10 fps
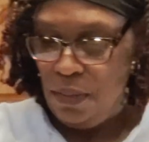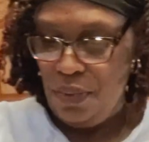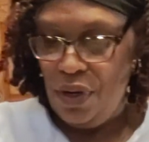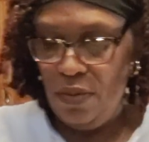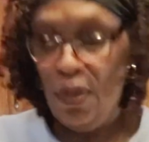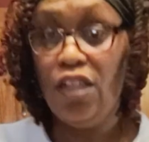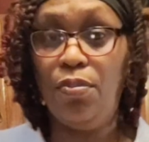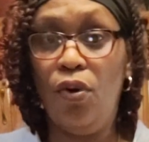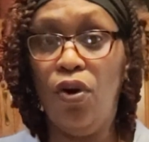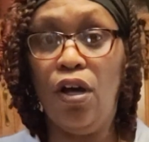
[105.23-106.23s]
pretty
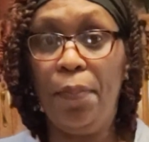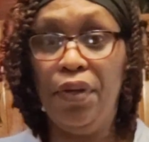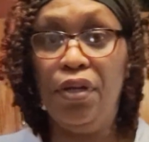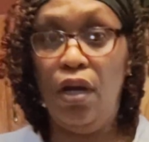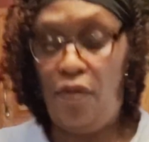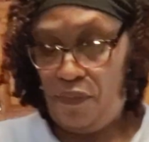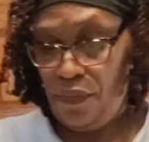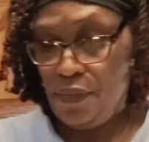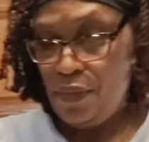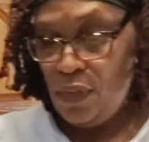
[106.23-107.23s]
much broke up enough,
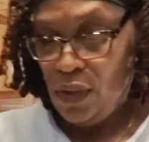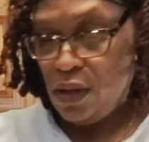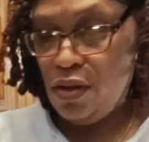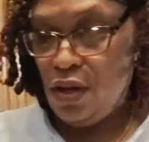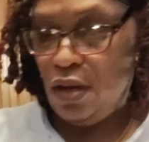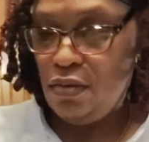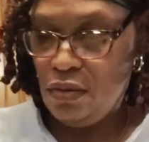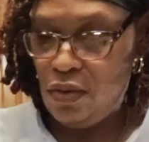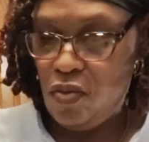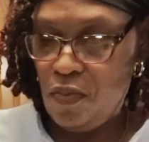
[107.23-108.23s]
you know,
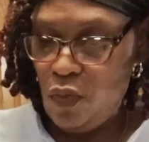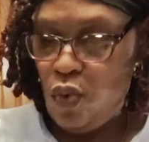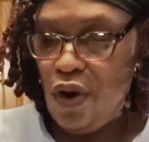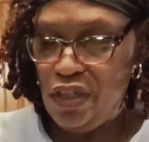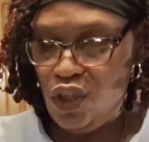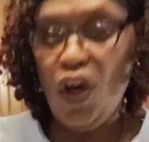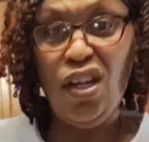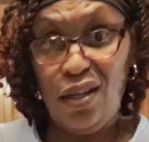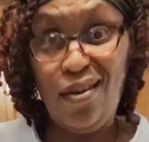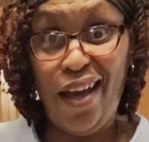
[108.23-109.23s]
where it
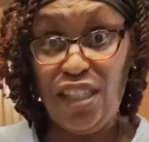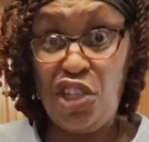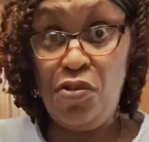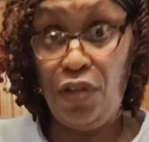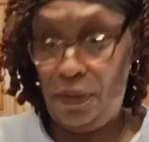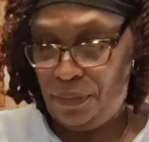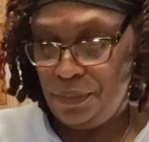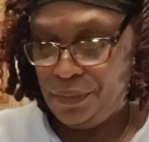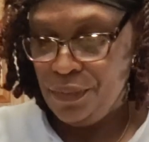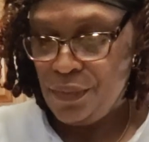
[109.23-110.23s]
started looking like tuna.
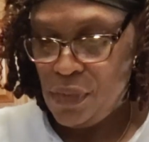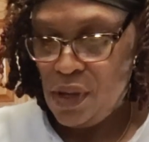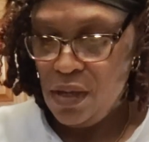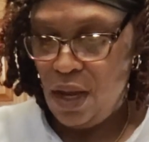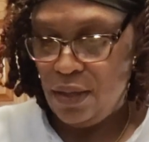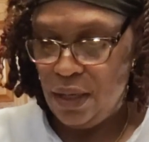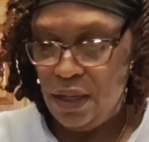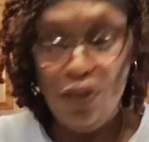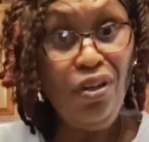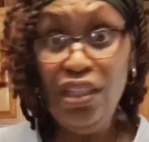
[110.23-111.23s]
Yeah.
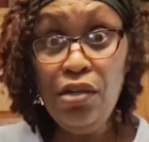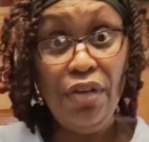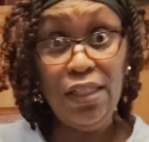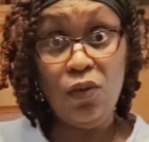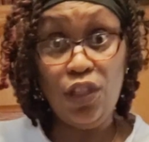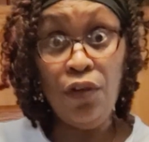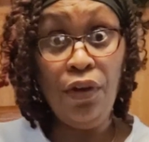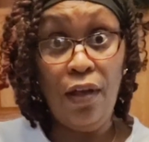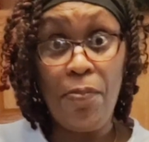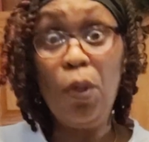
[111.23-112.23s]
You can do this with
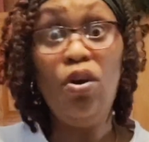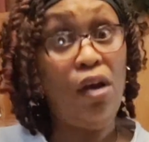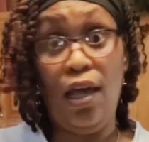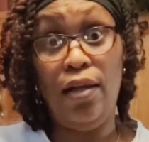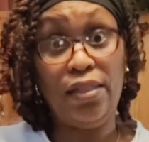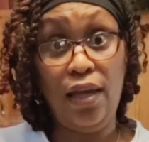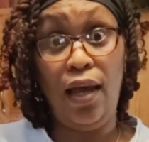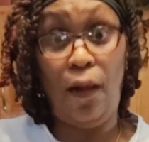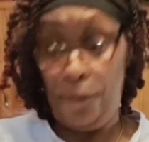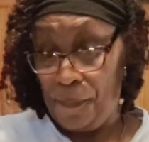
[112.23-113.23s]
tuna if you don't have
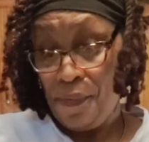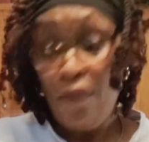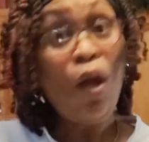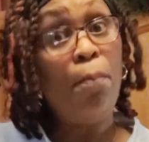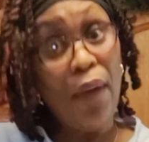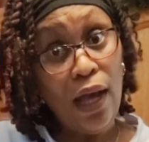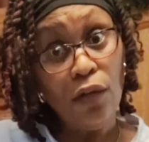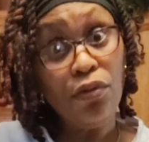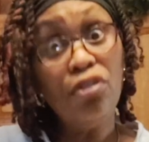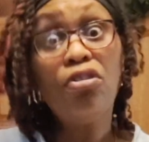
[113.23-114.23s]
salmon.
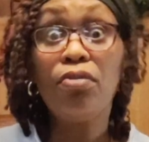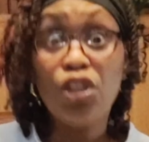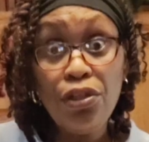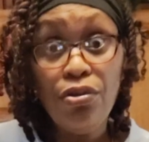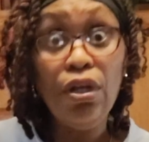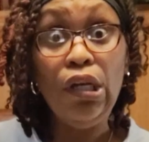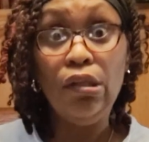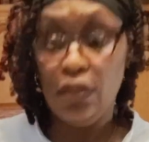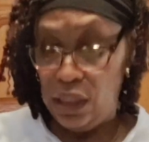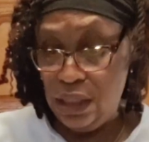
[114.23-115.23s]
Mackerel, tuna,
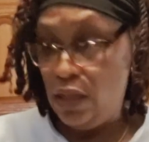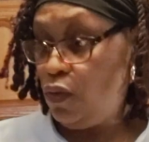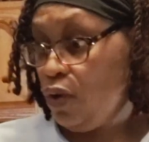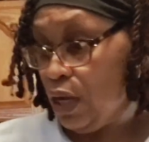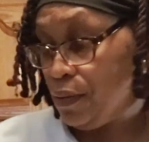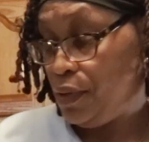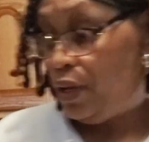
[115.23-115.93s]
either one.